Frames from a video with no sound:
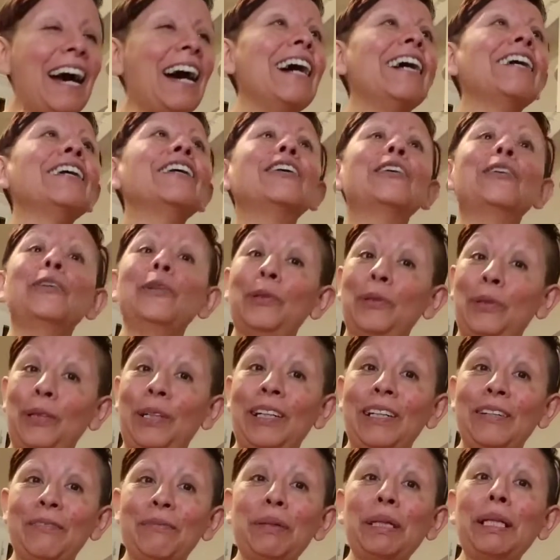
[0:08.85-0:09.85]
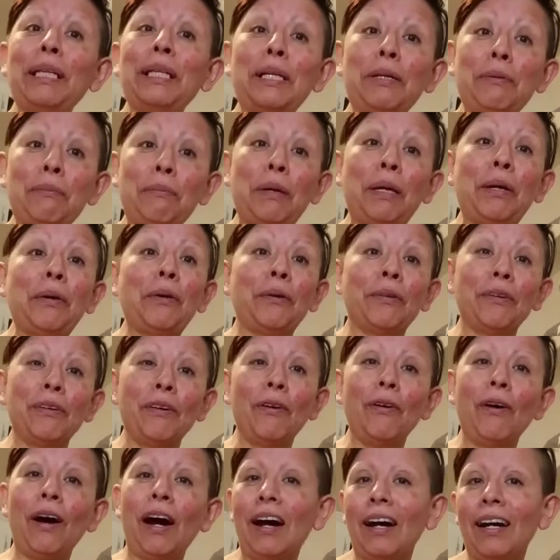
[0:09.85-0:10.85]
I cook, believe me or
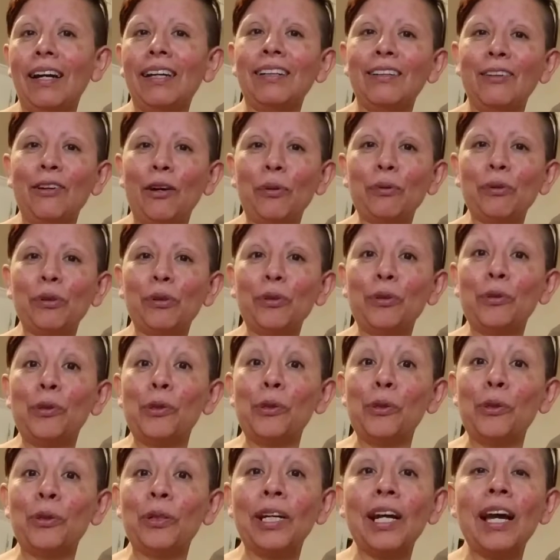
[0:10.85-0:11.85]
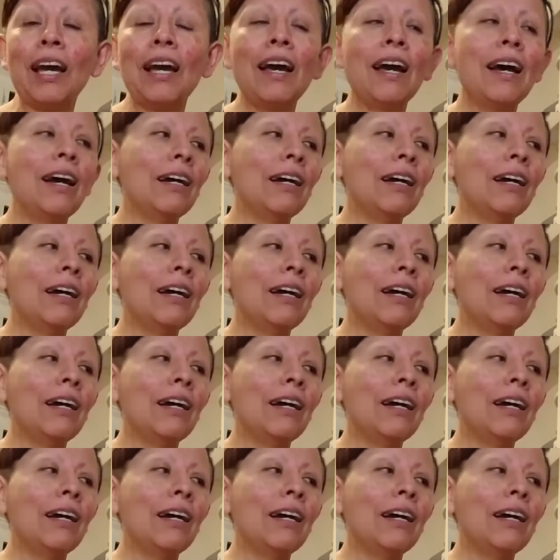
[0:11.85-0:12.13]
no, I love to cook.